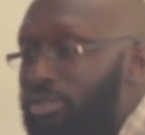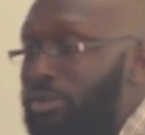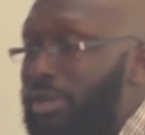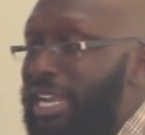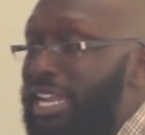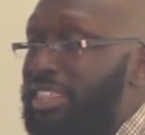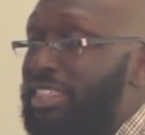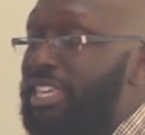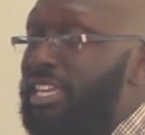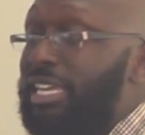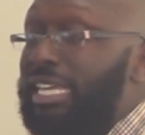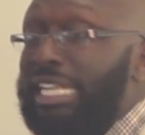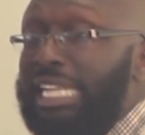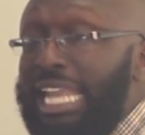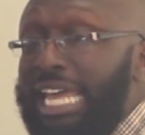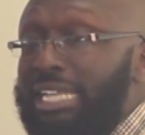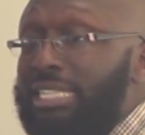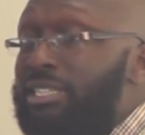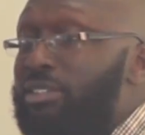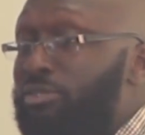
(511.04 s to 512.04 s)
you. You got to think
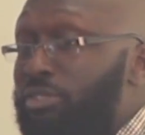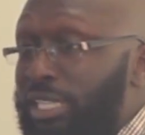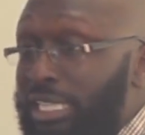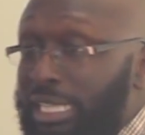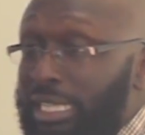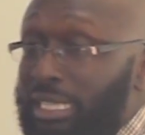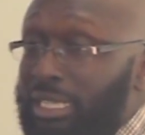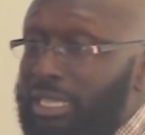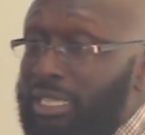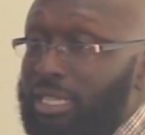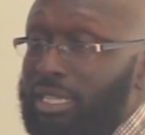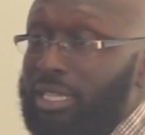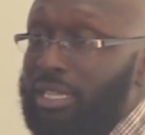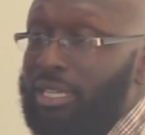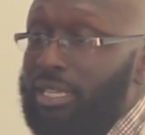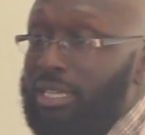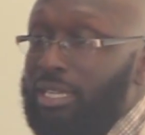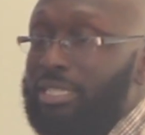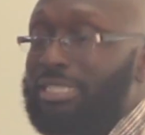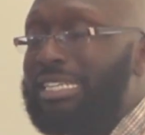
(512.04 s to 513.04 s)
collectively,
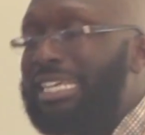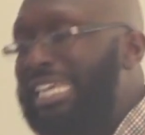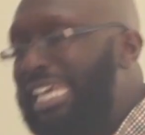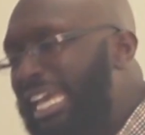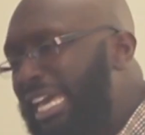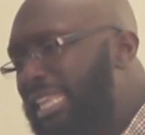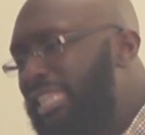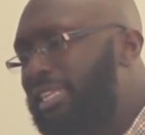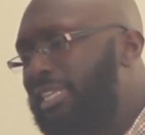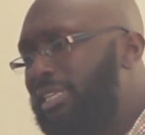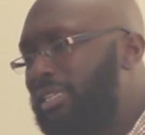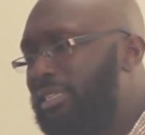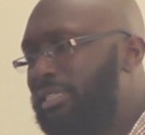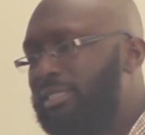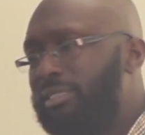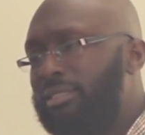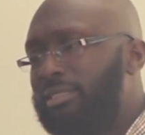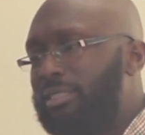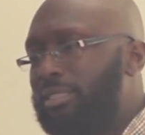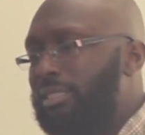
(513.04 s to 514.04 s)
together.
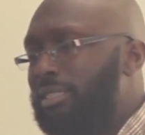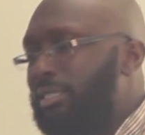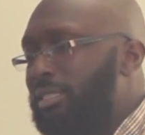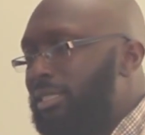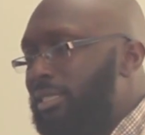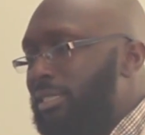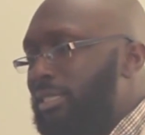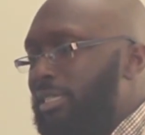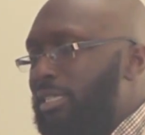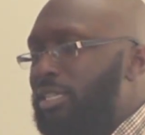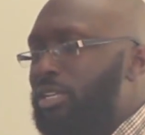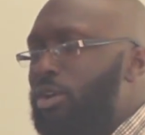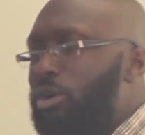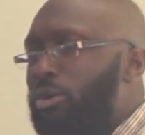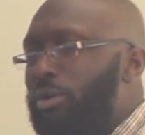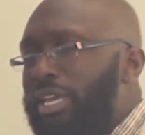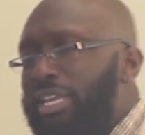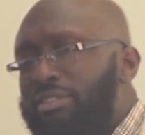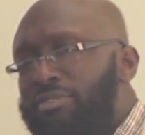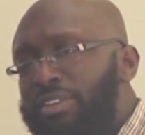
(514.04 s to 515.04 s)

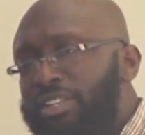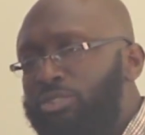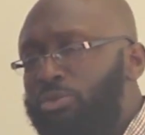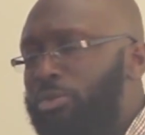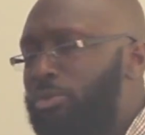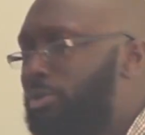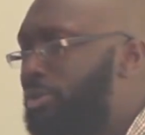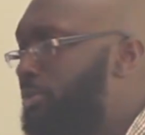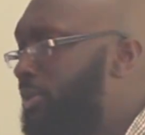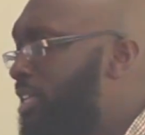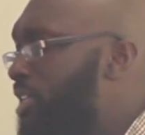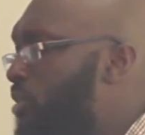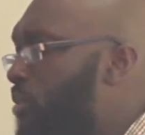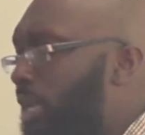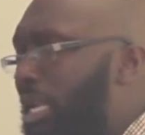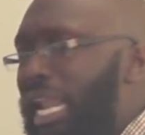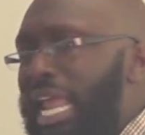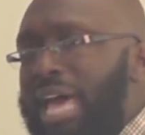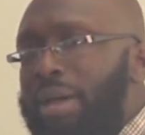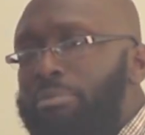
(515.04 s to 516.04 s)
Individually, we can do
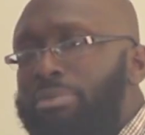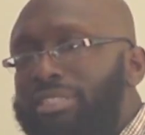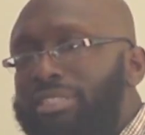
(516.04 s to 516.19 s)
a lot,